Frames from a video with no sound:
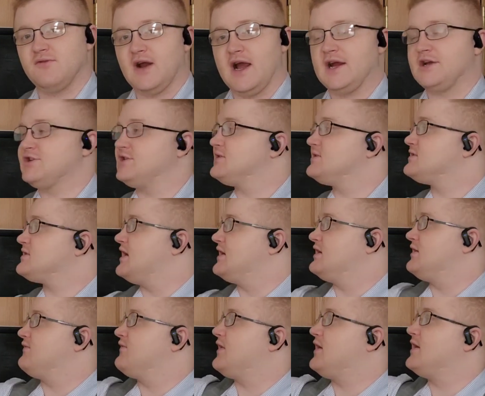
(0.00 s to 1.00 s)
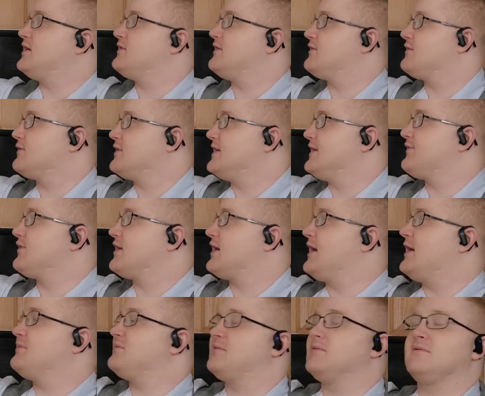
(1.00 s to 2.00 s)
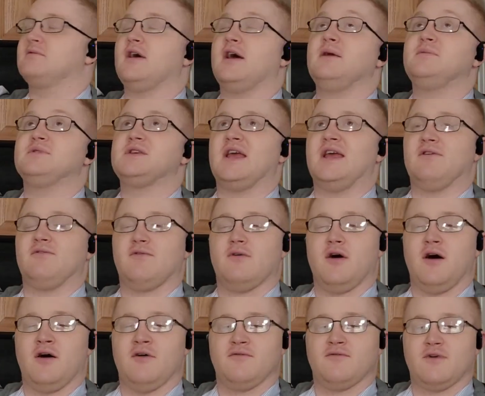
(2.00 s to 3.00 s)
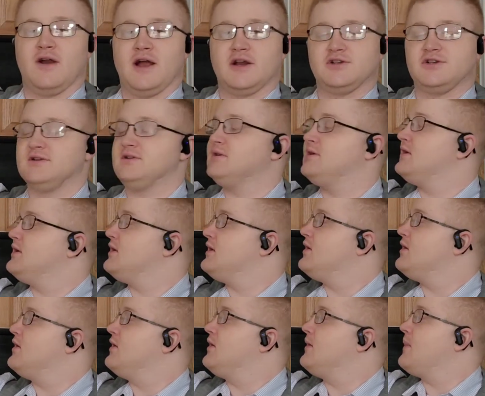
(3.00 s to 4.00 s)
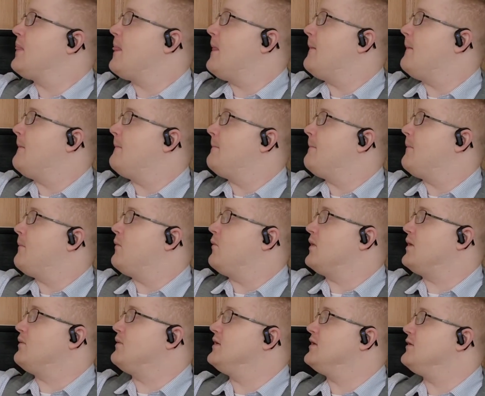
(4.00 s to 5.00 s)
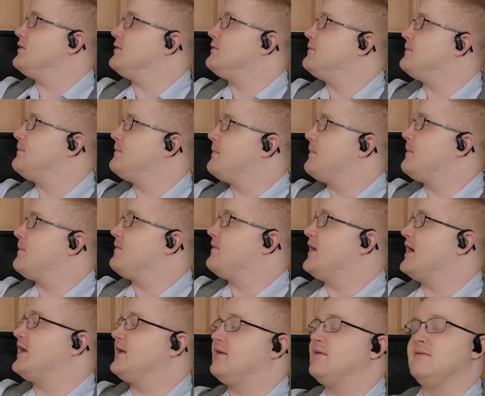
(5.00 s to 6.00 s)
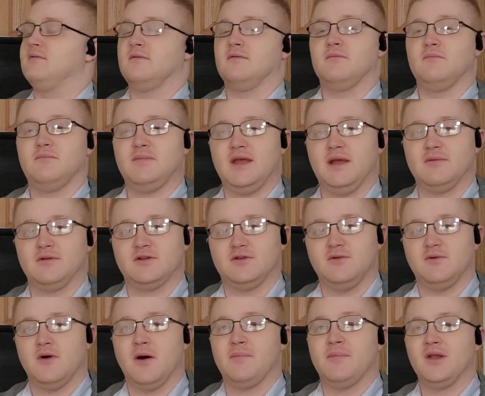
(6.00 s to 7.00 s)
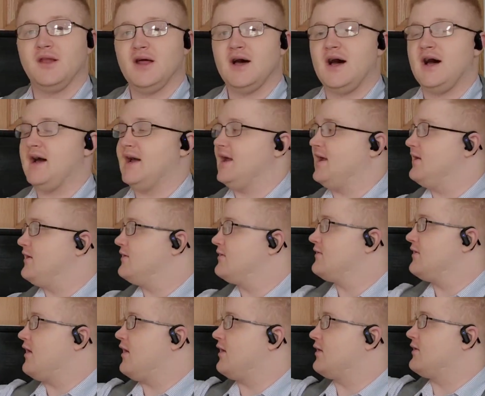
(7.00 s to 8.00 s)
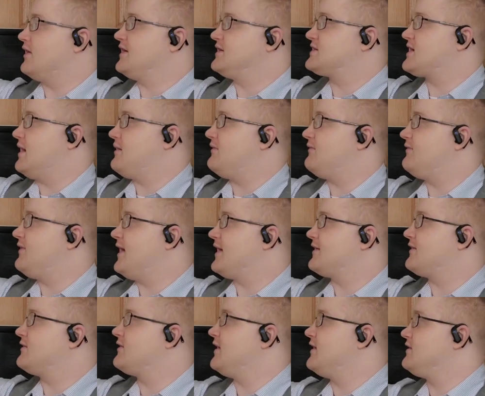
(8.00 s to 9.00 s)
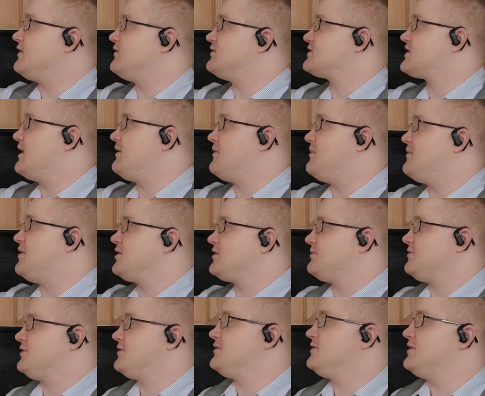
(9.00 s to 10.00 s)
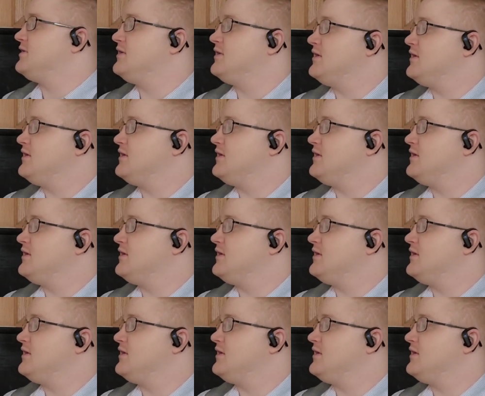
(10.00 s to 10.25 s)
fractions and define the three different types of fraction, we will then be able to apply our greatest common factor and lowest common multiple